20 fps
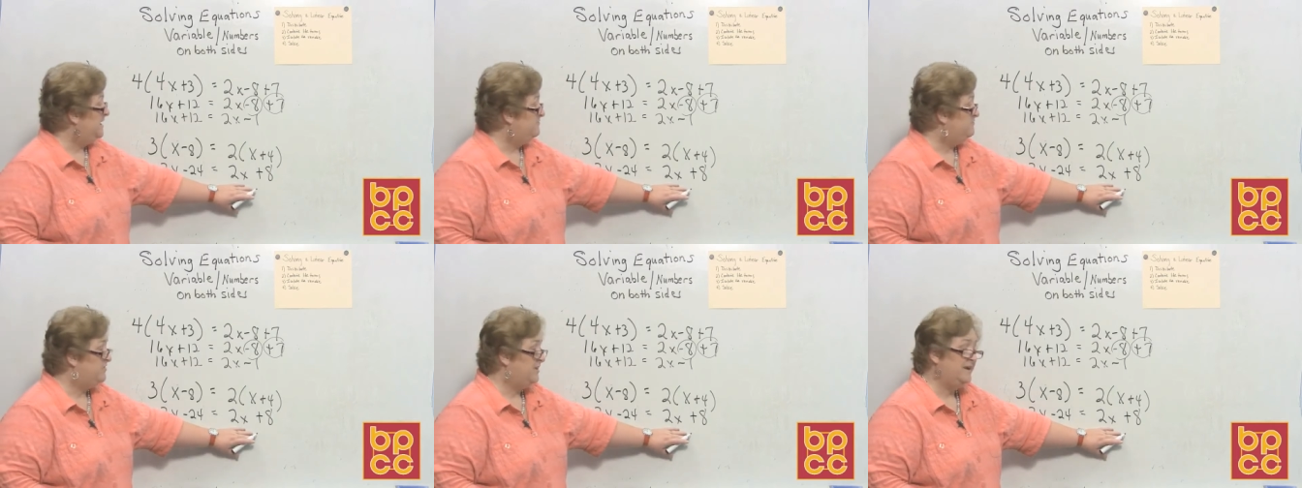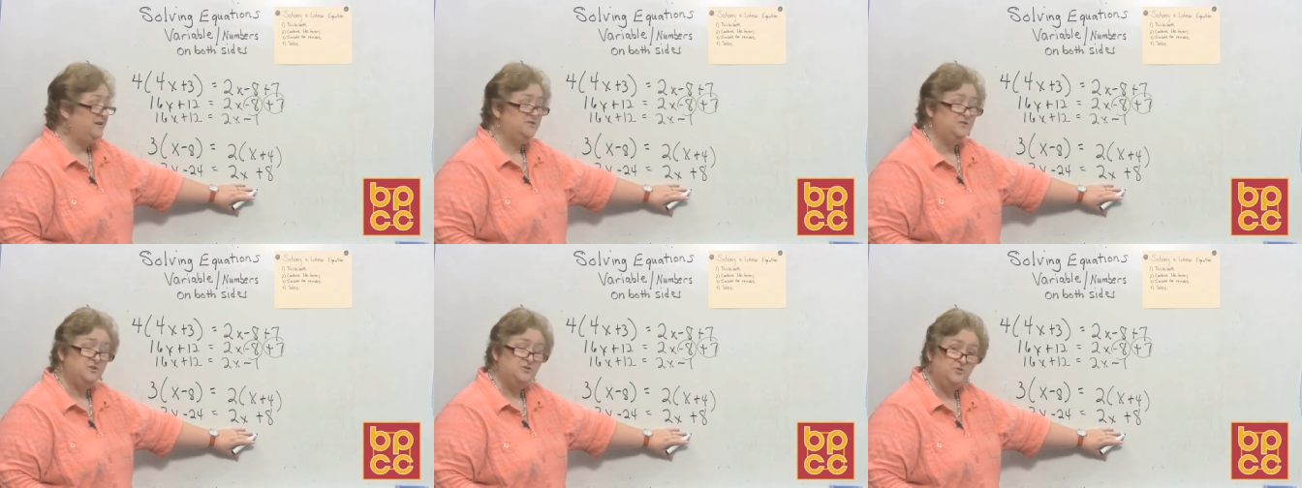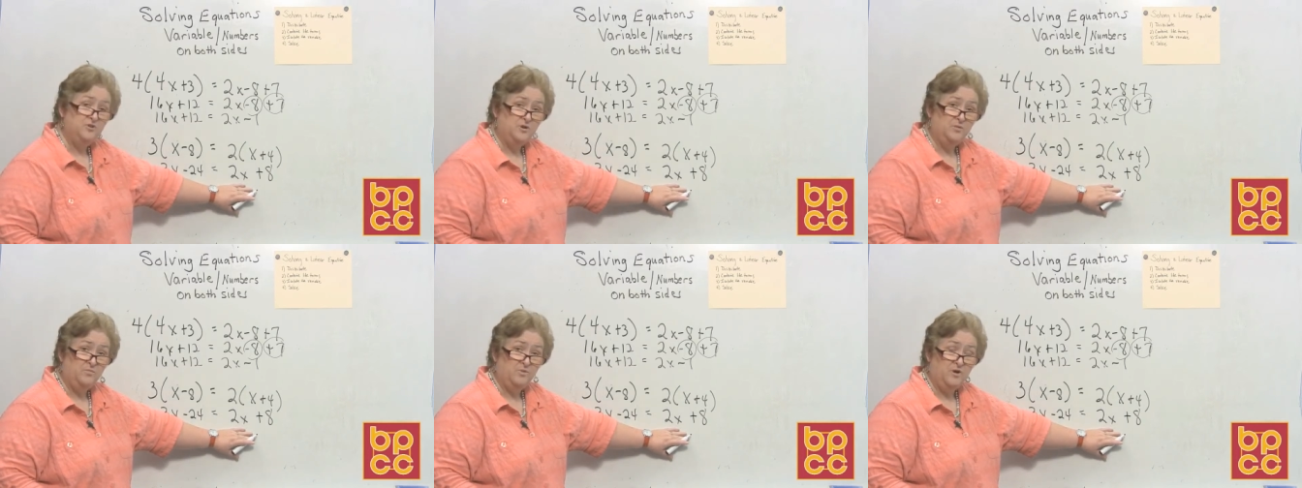your x and
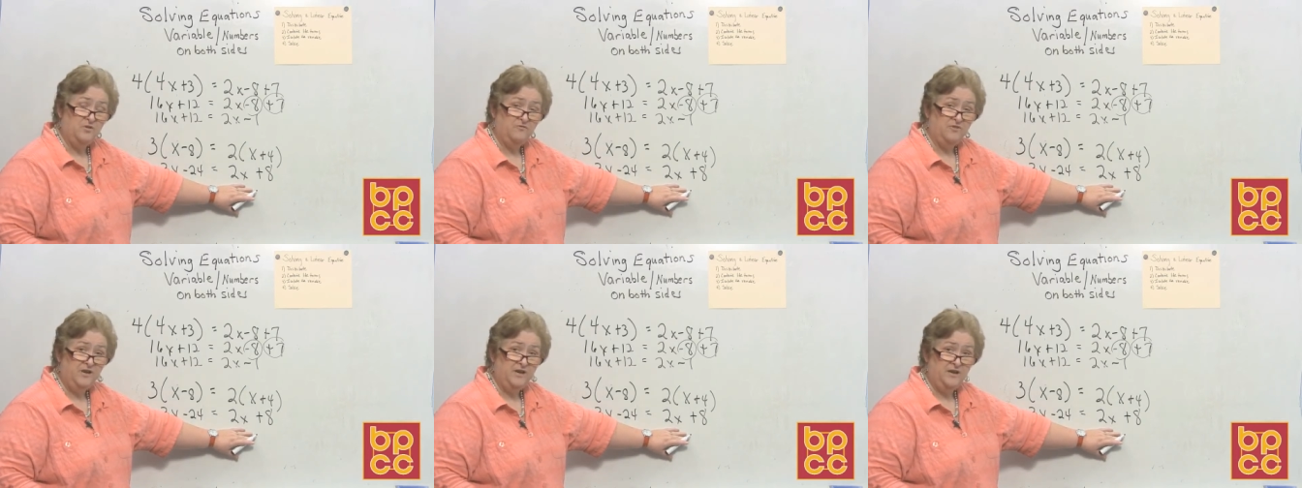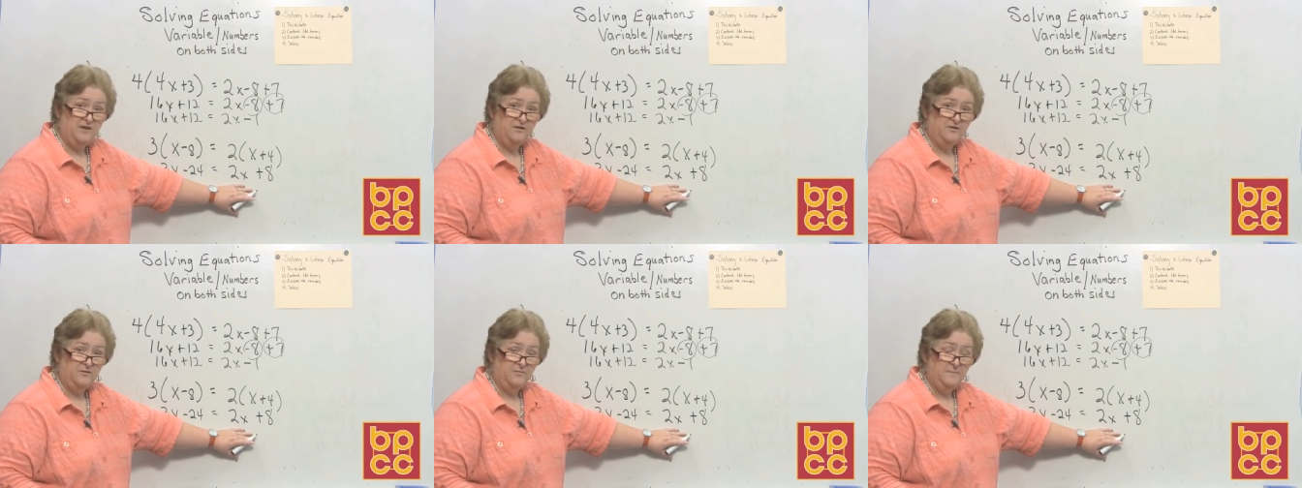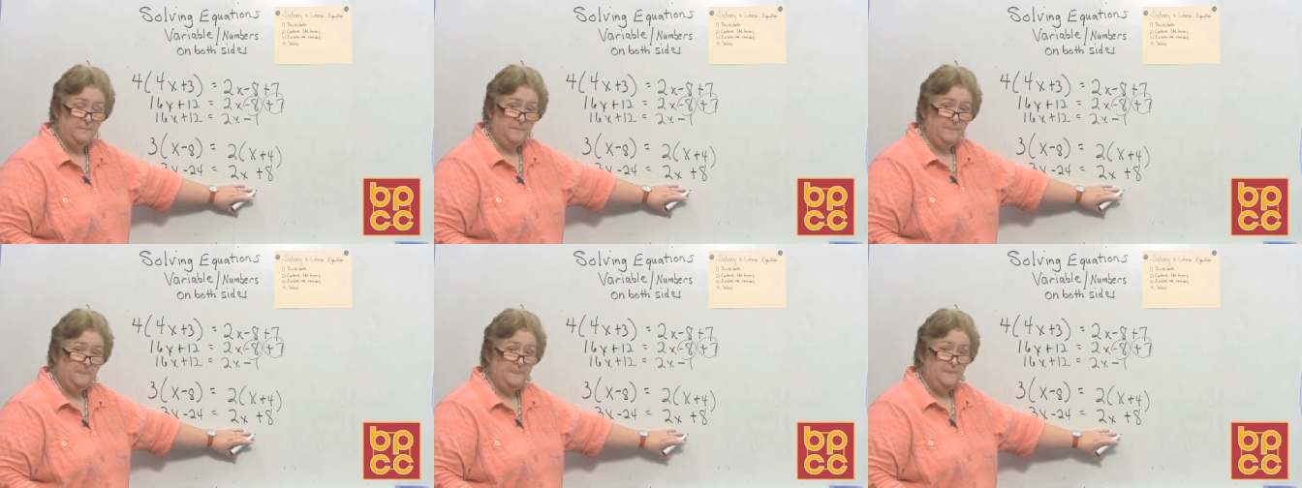your number over here.
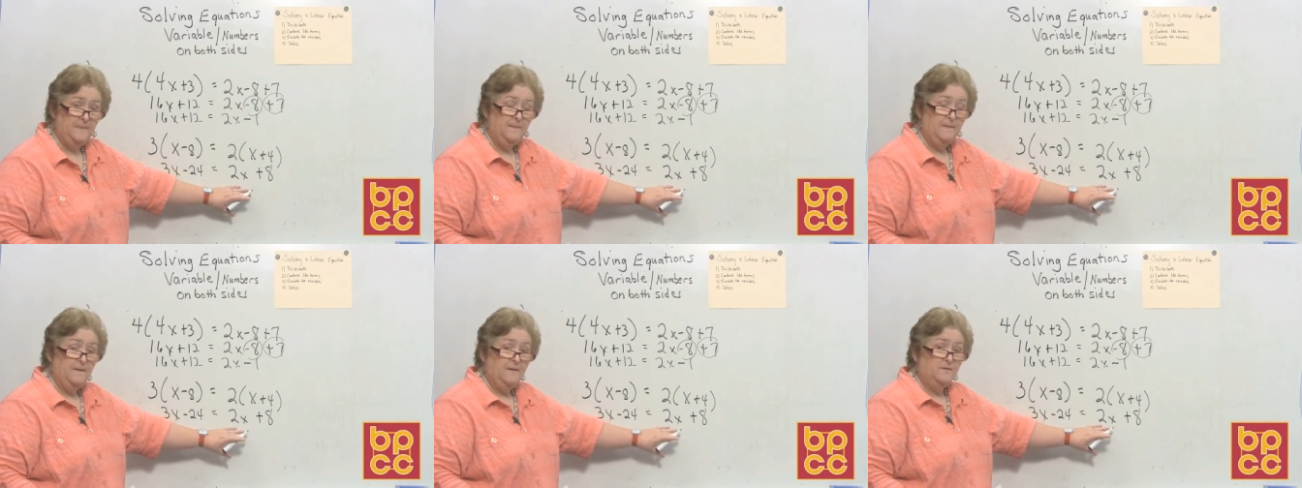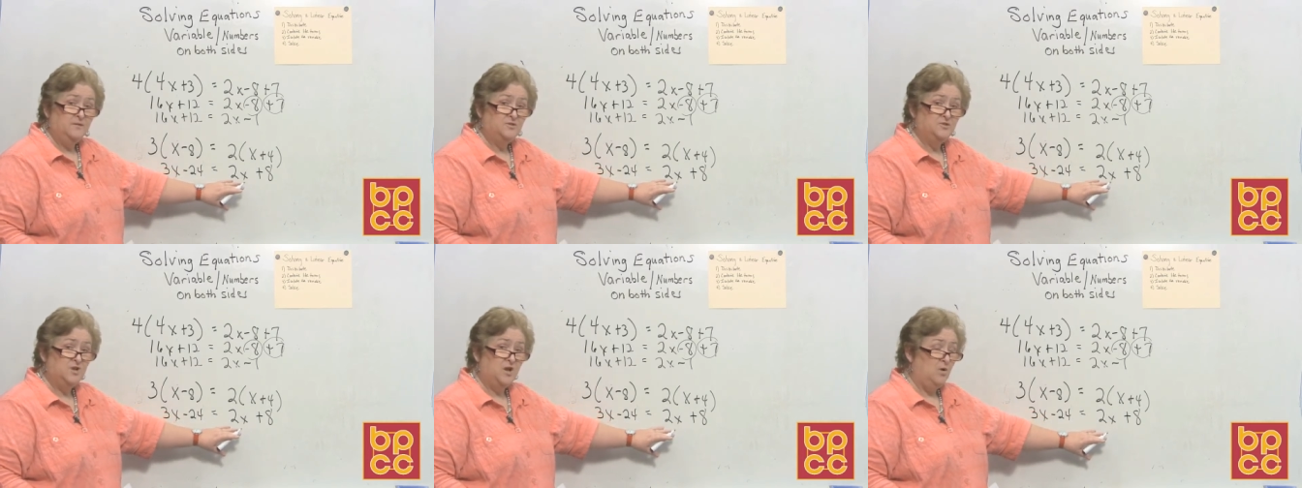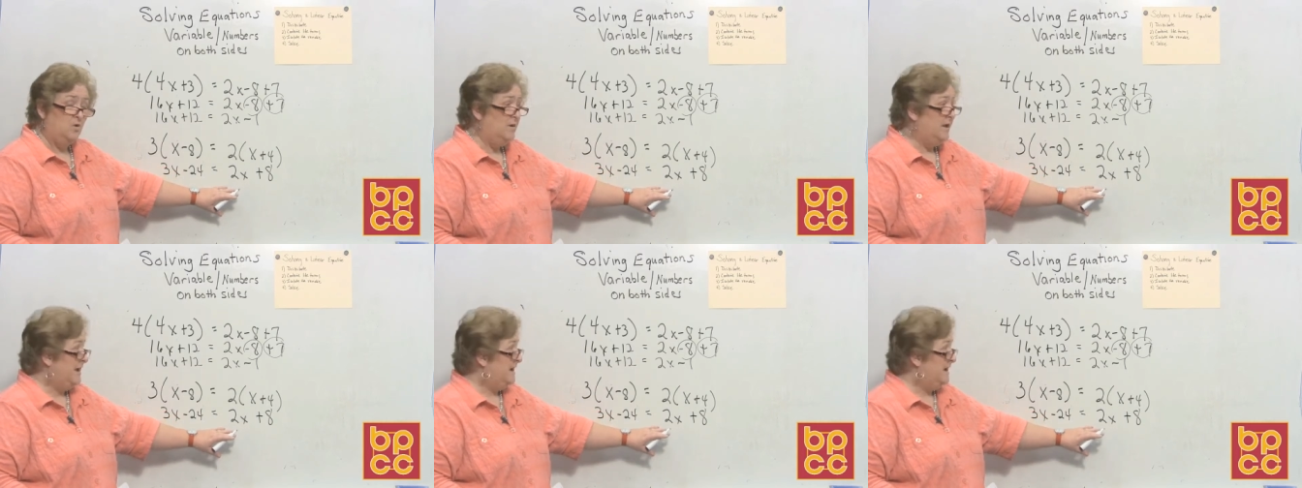So